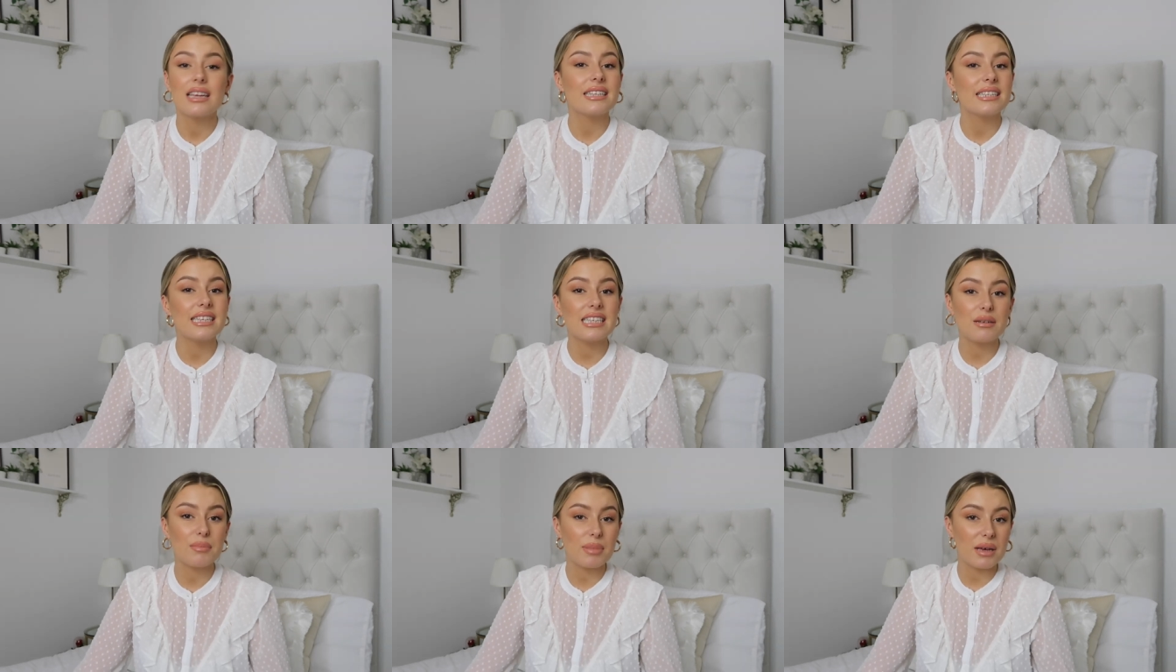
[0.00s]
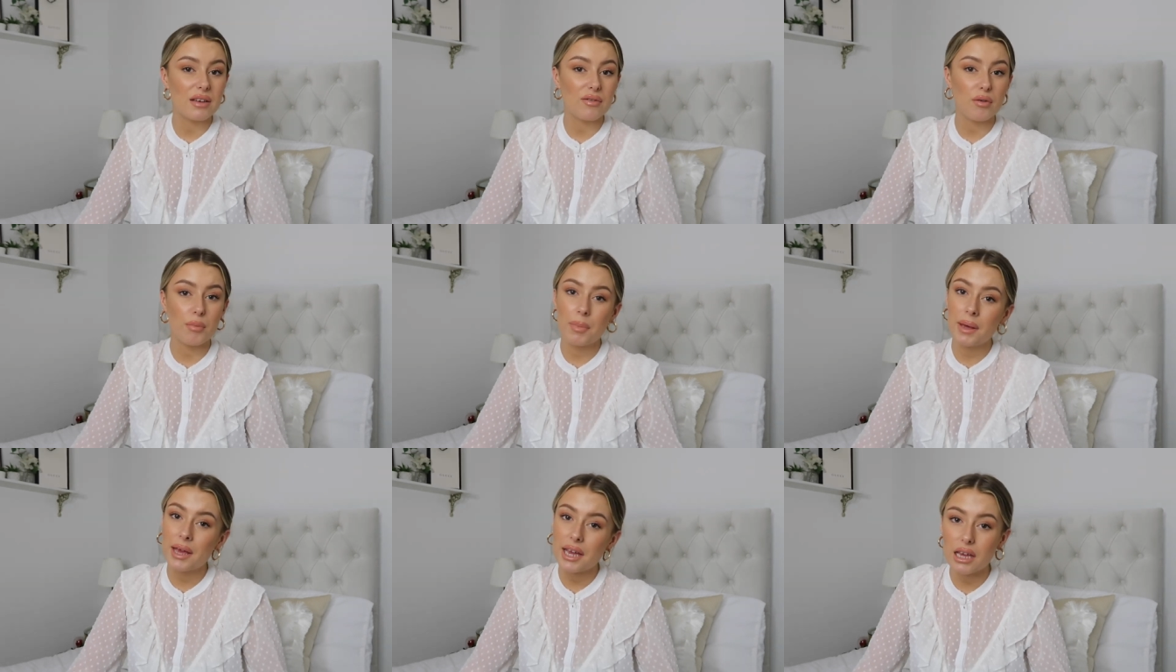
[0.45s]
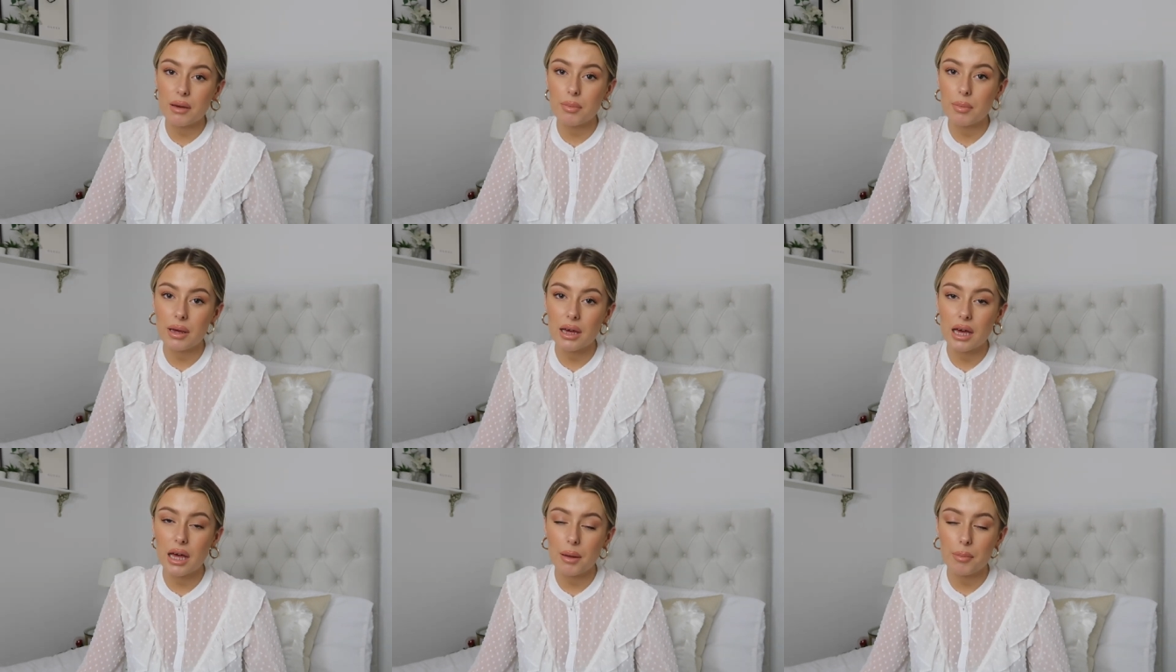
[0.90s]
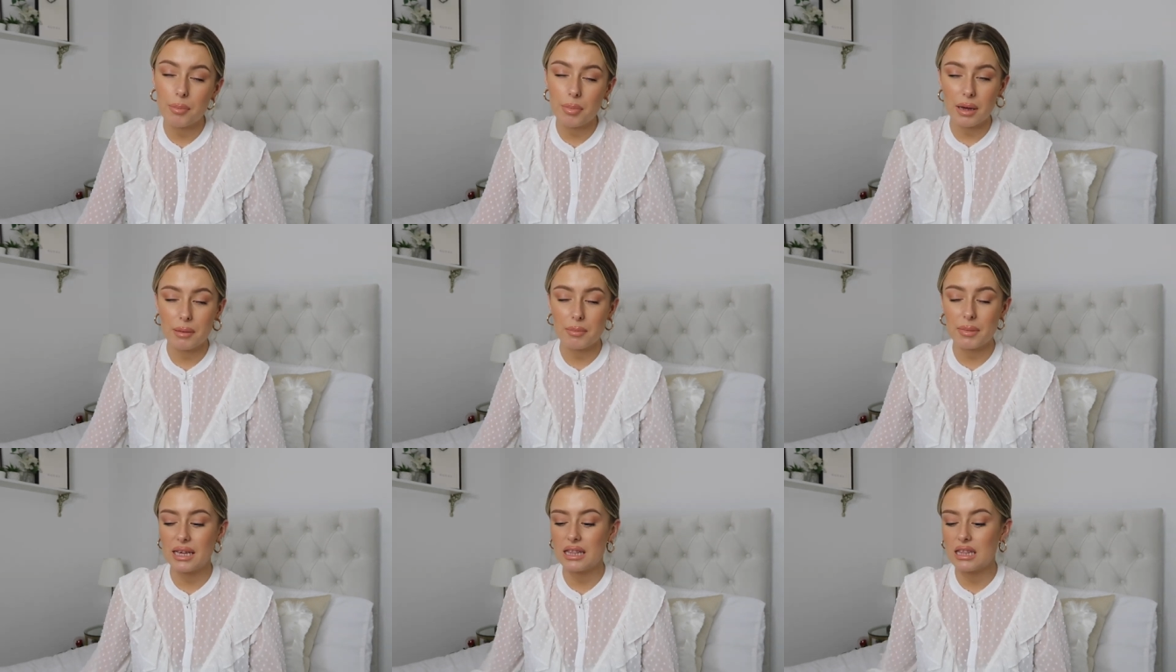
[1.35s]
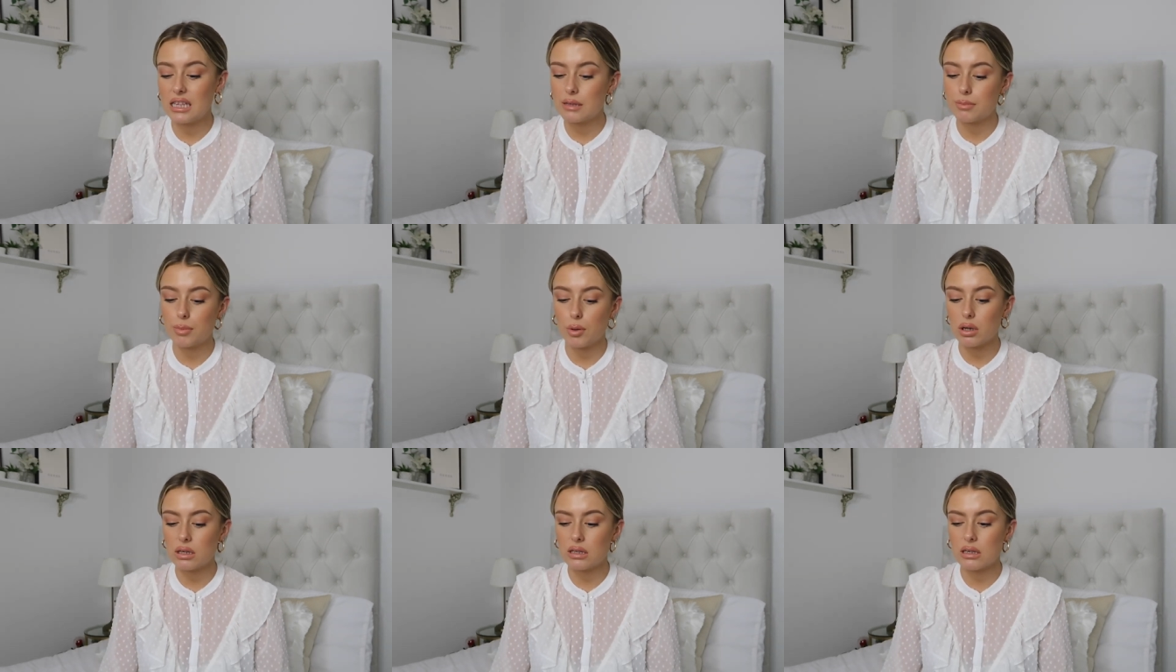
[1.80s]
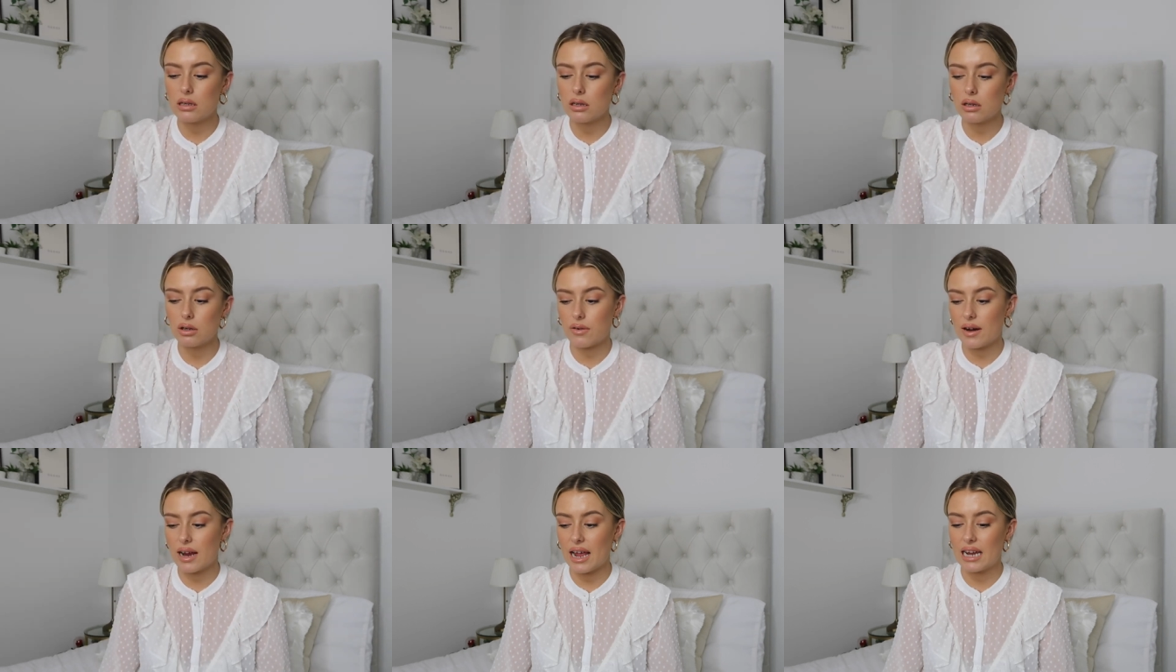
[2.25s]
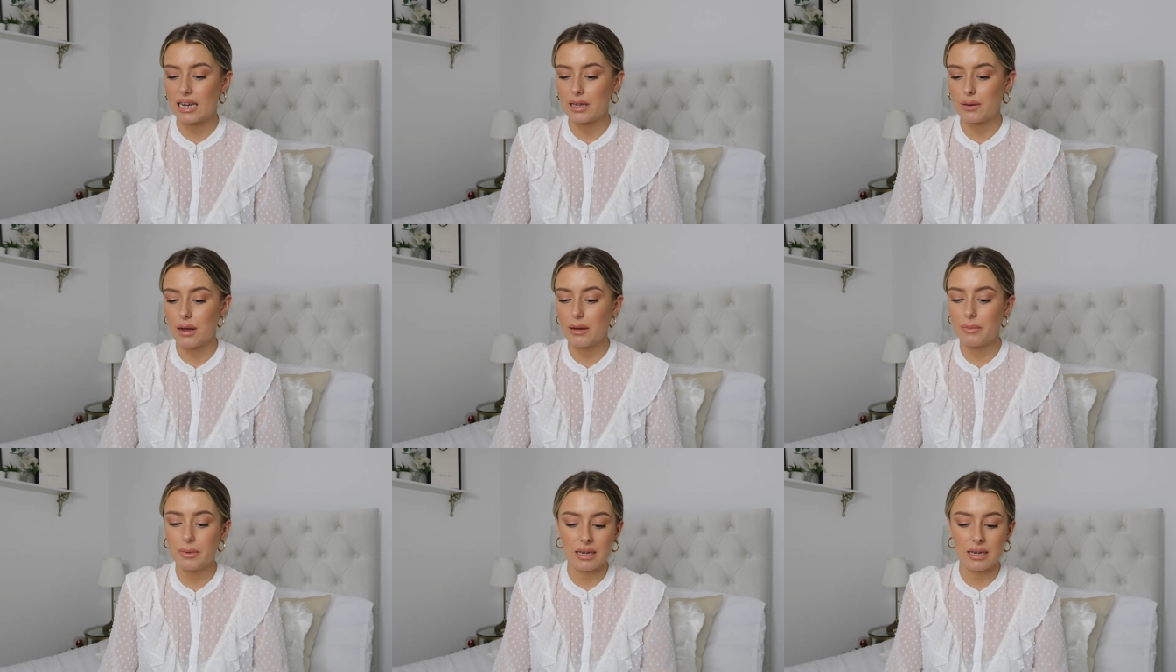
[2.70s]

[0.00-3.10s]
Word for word: need a bit of a pick-me-up, I mean, these boxes are great anyway,